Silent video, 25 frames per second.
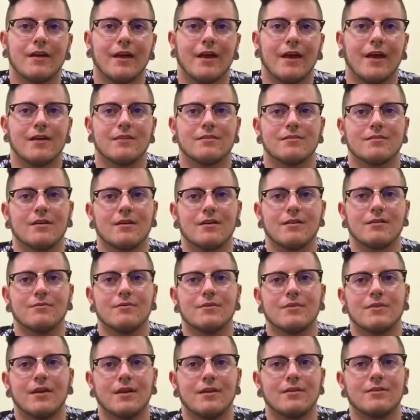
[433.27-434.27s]
hands-on
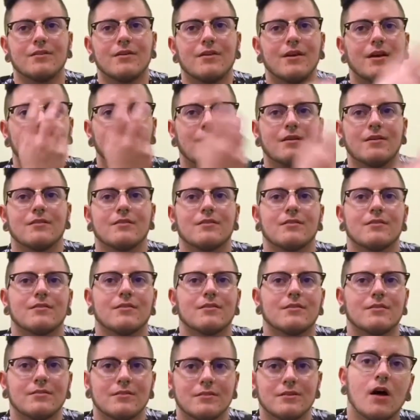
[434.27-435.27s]
with, like their hair.
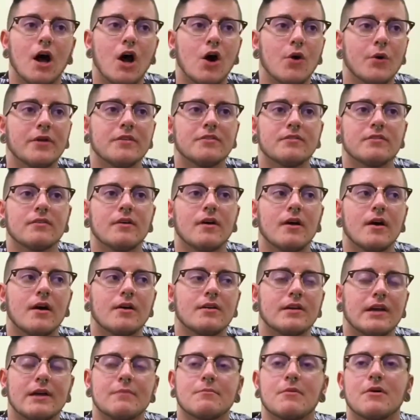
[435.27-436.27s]
So, oh, it's a
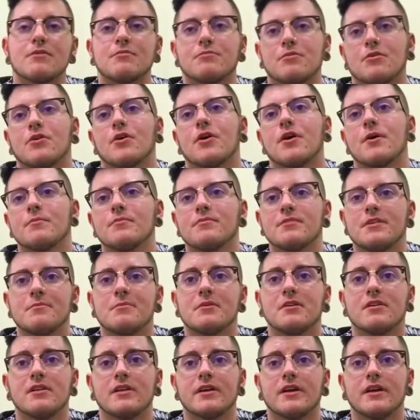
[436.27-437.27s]
nine-month program
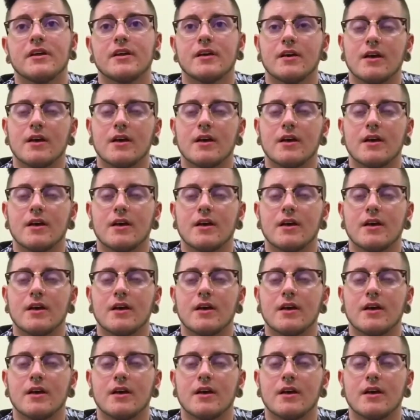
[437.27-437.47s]
typically.